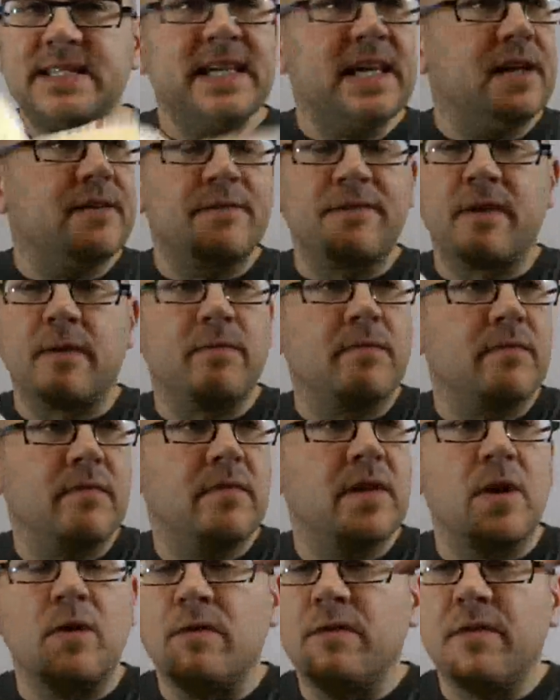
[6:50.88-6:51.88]
see it
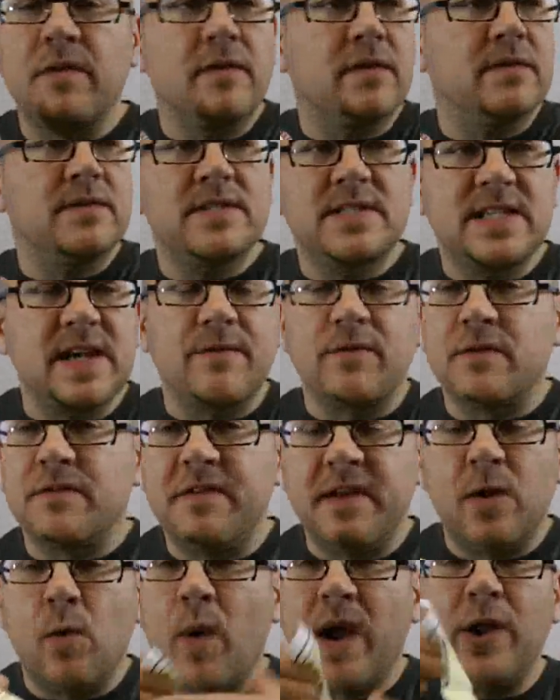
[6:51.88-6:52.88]
from, several
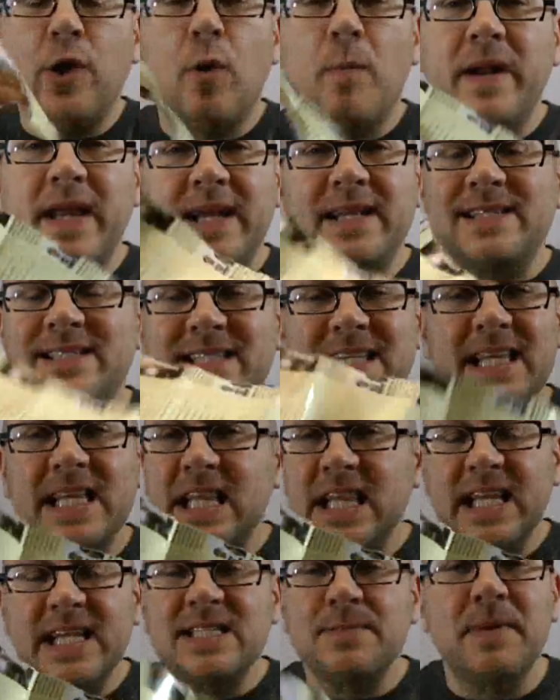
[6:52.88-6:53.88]
feet away, nobody can see
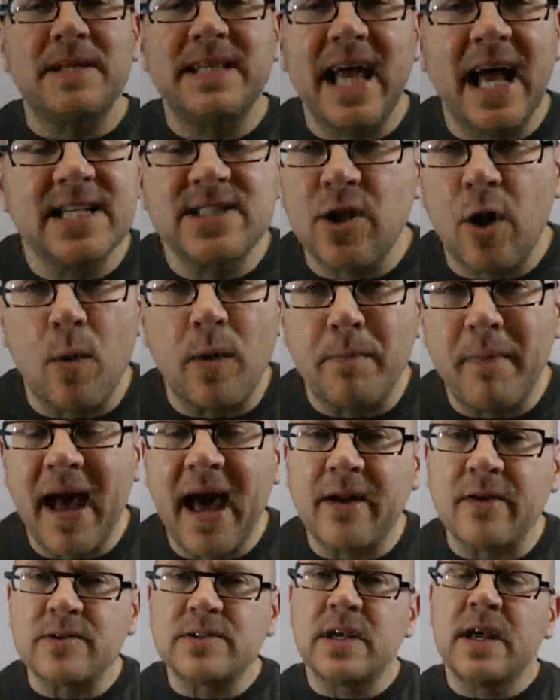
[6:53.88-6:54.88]
the list, but that's not what
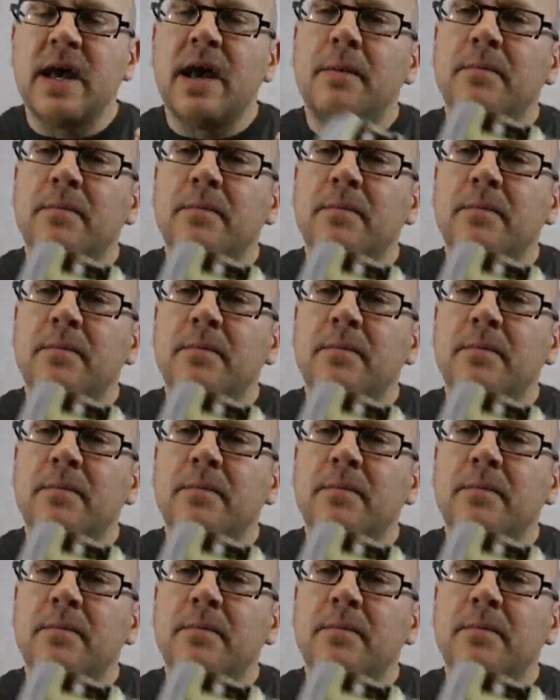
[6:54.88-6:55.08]
matters.